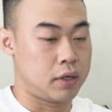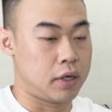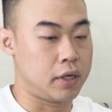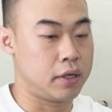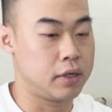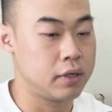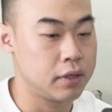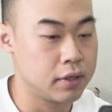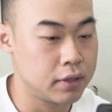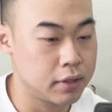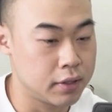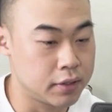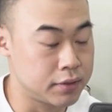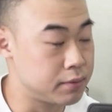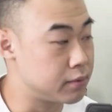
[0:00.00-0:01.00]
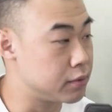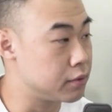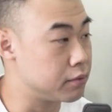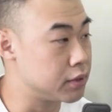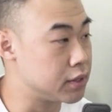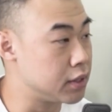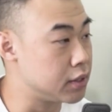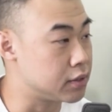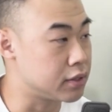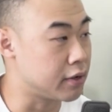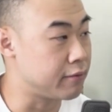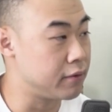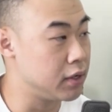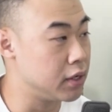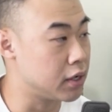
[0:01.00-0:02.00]
And you would say it's
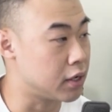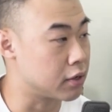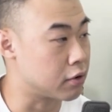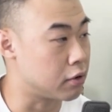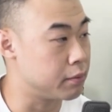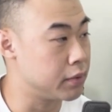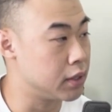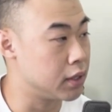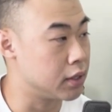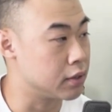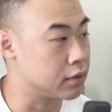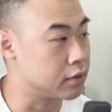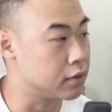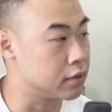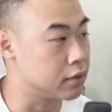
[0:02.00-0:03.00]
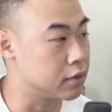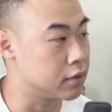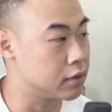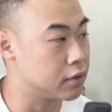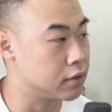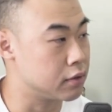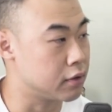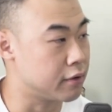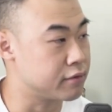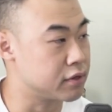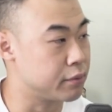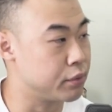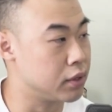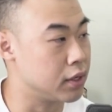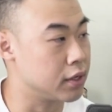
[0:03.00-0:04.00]
definitely uncommon to have
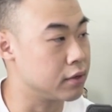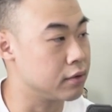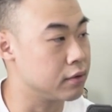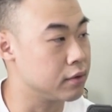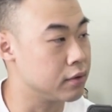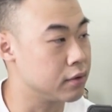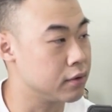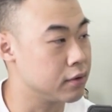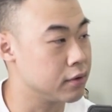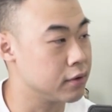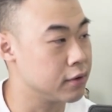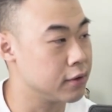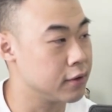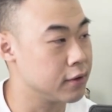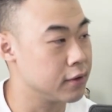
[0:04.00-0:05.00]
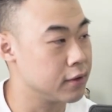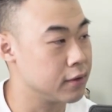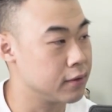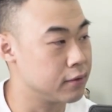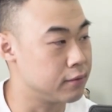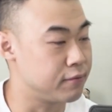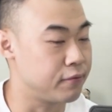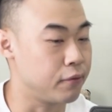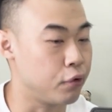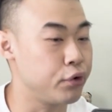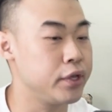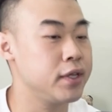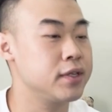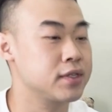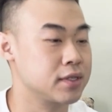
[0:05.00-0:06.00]
someone like you who've
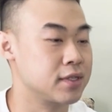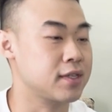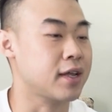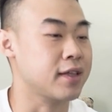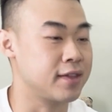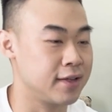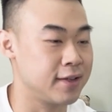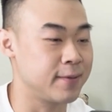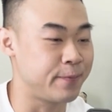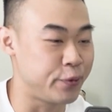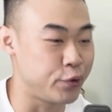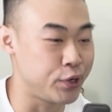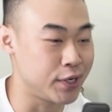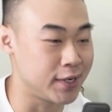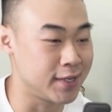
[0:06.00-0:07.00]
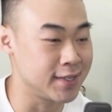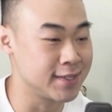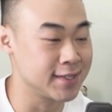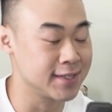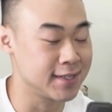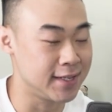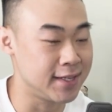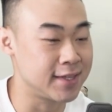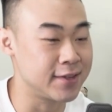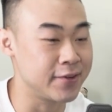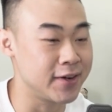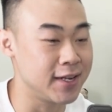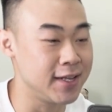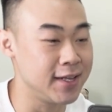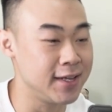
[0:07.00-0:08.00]
only started doing this
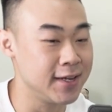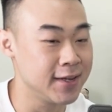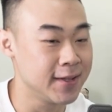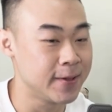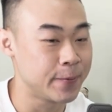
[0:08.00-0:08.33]
literally